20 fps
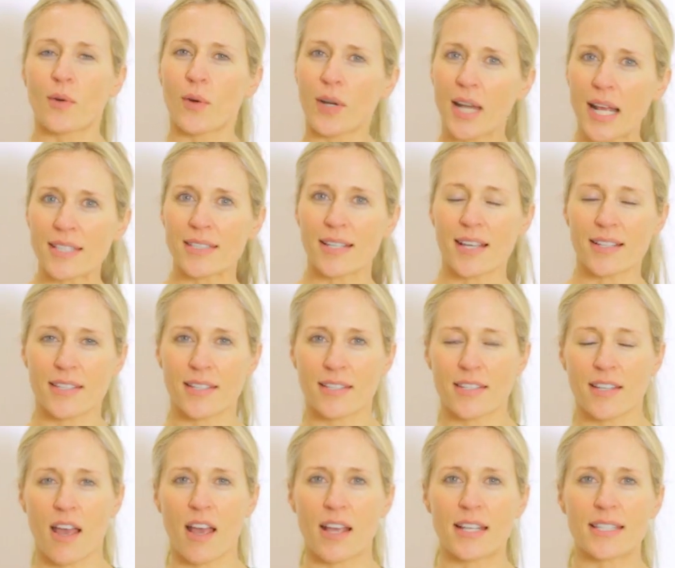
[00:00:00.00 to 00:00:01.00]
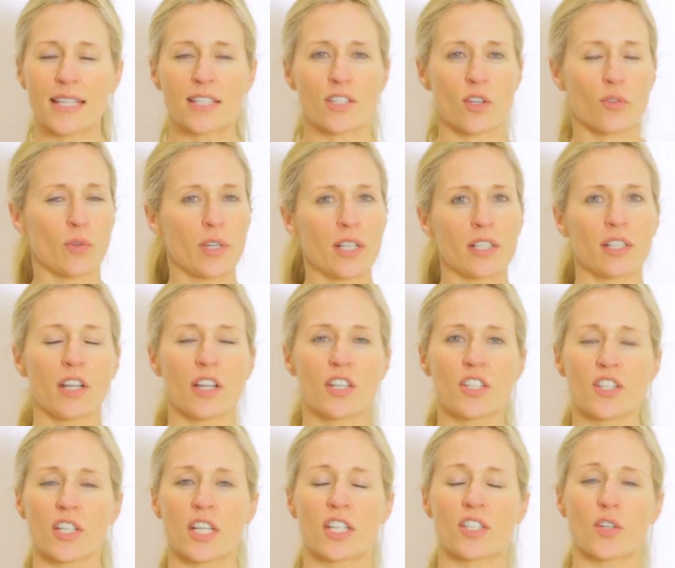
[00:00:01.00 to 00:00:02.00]
So our next exercise is a rear
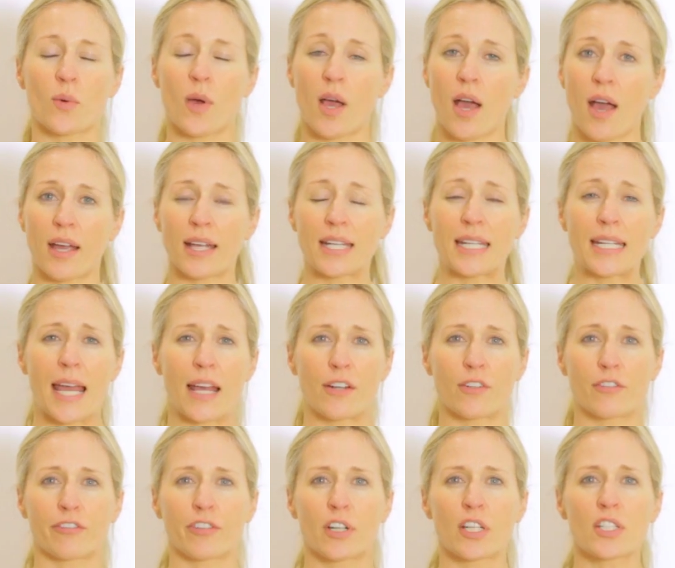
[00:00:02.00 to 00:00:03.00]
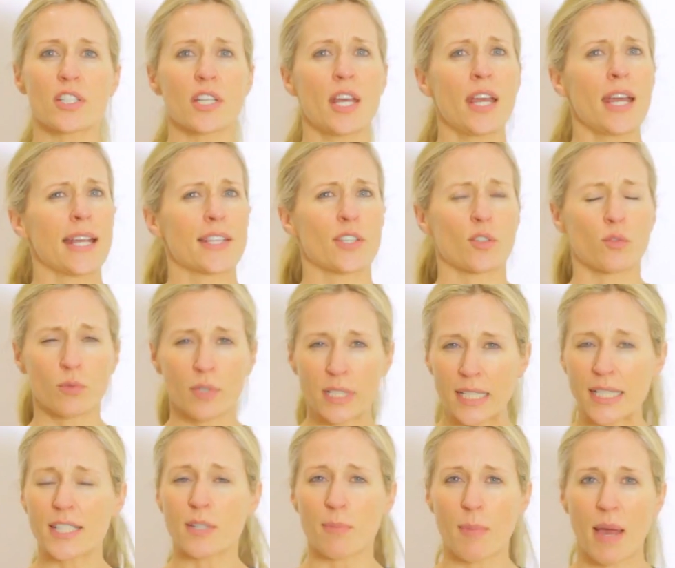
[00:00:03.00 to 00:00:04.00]
lunge into a high knee out in front. It's a
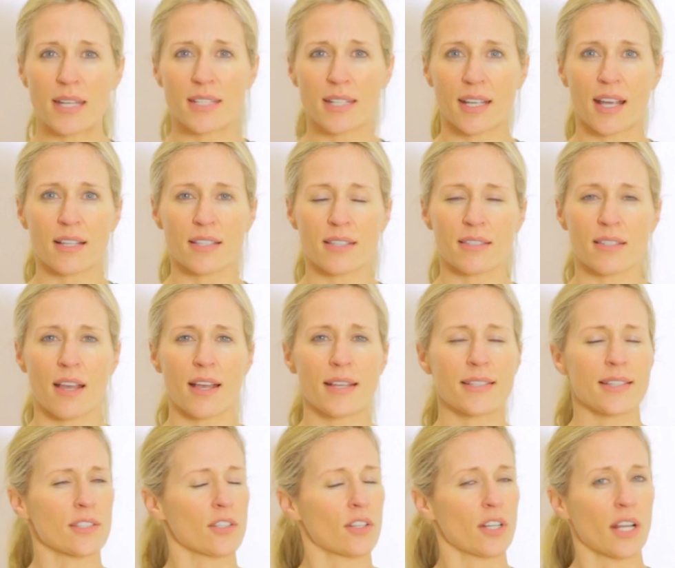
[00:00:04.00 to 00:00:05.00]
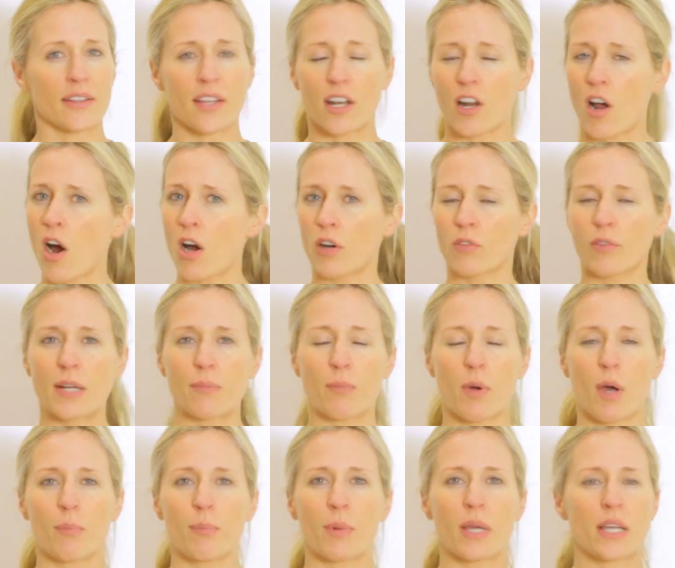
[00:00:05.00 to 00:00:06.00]
really demanding exercise. It's gonna get that heart
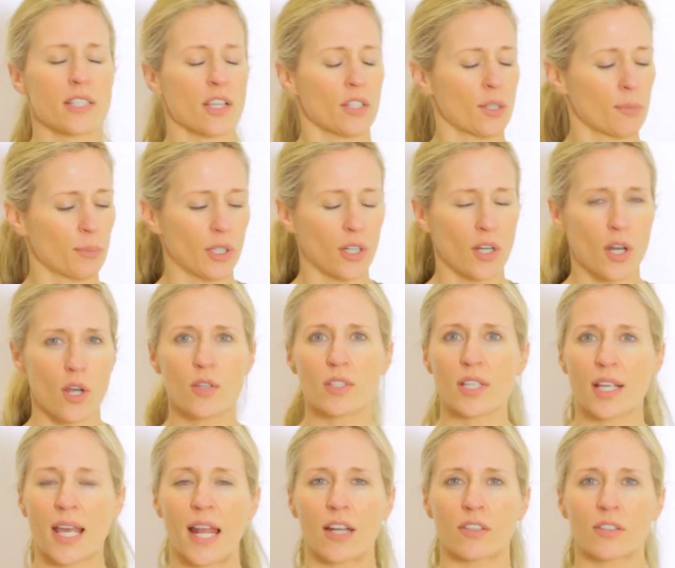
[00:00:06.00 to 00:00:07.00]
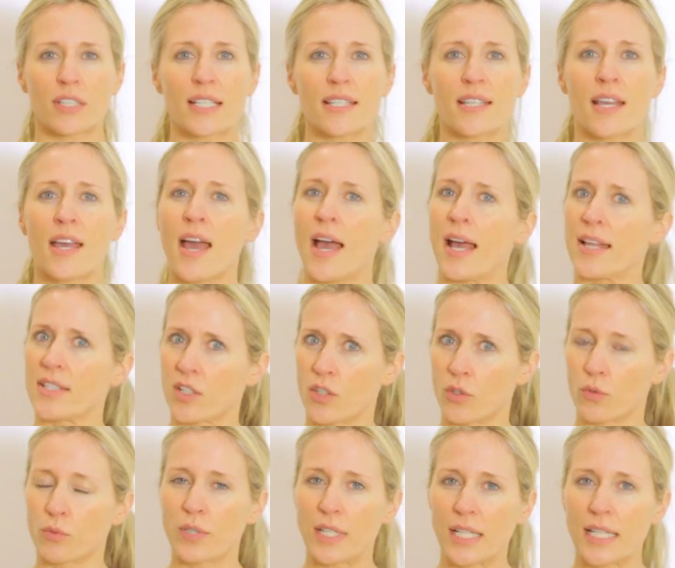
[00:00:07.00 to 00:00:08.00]
rate pumping, it's gonna burn loads of calories, and it's
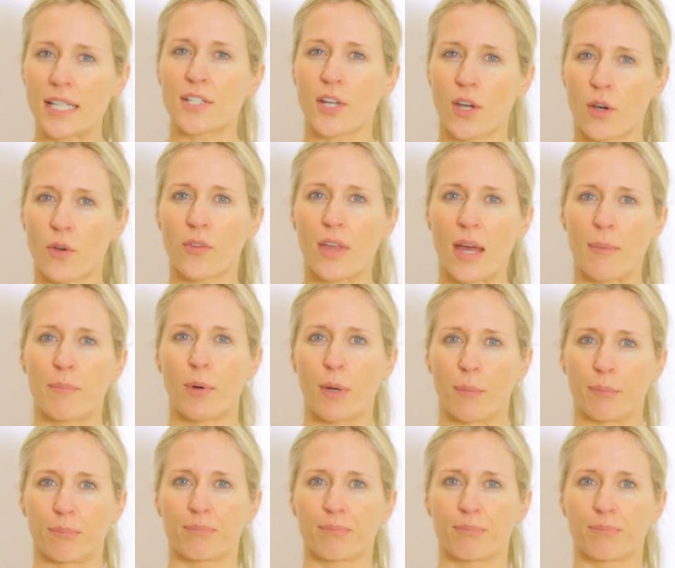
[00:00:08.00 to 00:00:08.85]
gonna really tone that